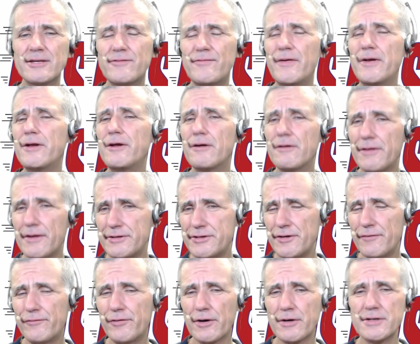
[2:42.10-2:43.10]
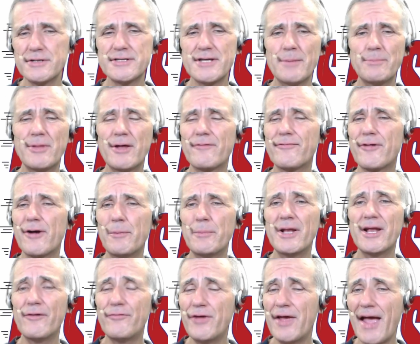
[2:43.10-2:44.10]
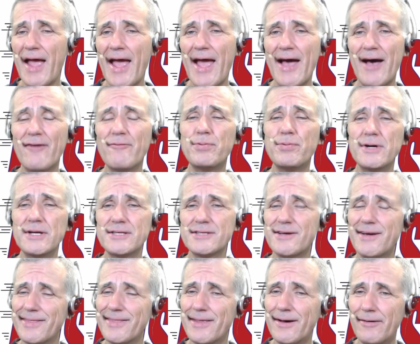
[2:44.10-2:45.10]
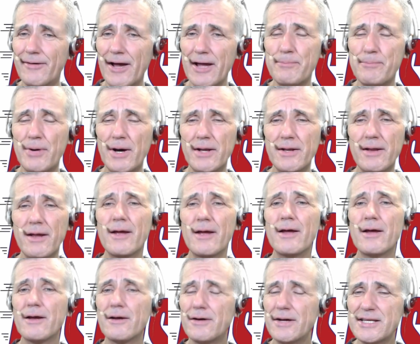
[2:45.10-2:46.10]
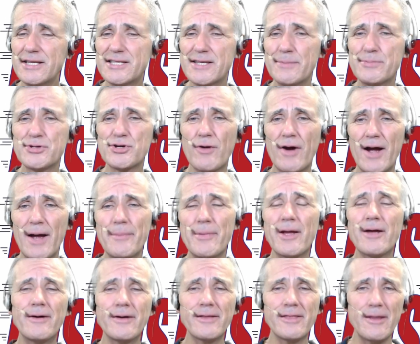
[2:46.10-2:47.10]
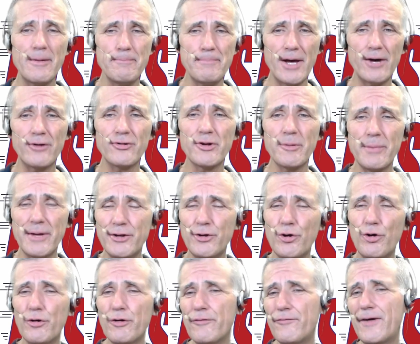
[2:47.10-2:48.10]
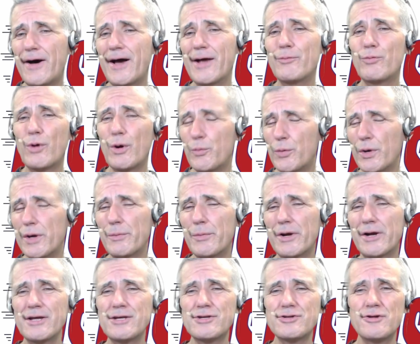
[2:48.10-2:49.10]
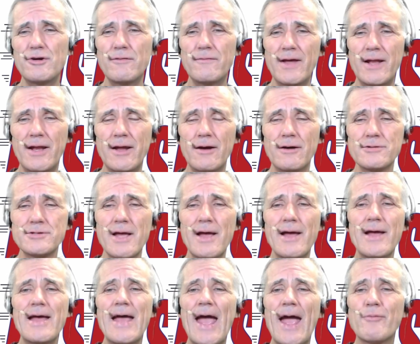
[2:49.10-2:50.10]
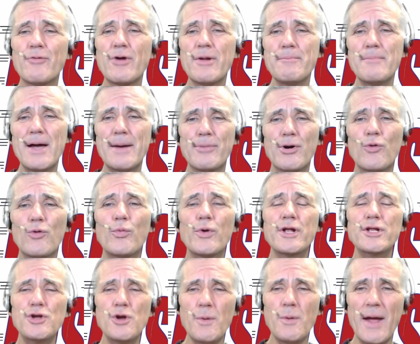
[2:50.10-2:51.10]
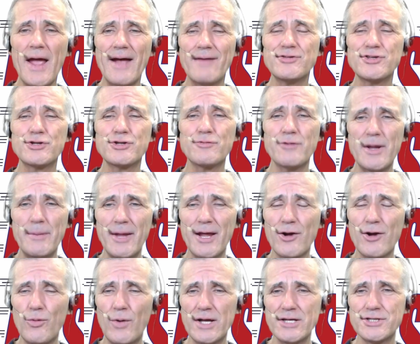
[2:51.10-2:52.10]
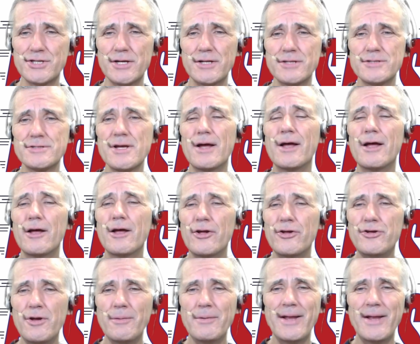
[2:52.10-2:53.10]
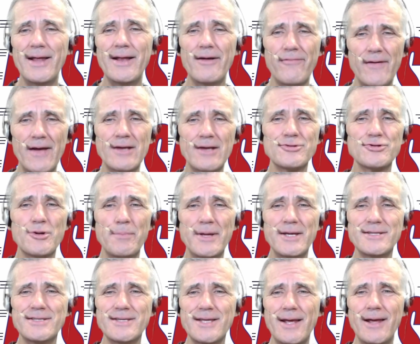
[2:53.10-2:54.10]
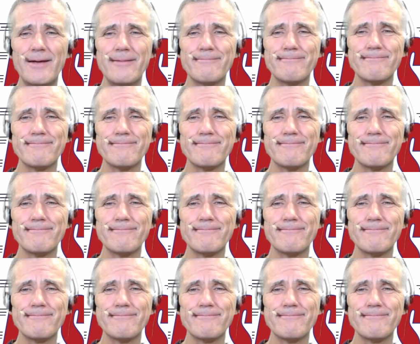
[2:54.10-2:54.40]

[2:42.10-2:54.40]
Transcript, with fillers: video, that you've learned something from it. If you have, please click the like button, click subscribe, and click the bell to be notified when we release new videos. And remember, when you have streaming questions, you need a faster P C.